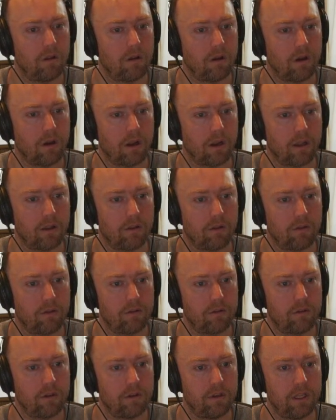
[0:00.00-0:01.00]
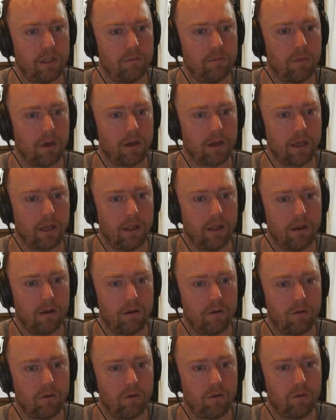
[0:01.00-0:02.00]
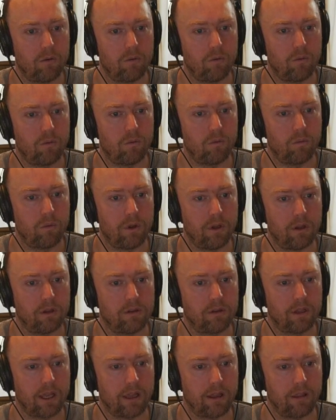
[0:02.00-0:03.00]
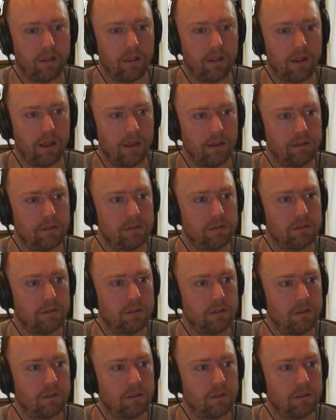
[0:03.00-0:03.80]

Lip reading: All right, to debug it, we'll take this.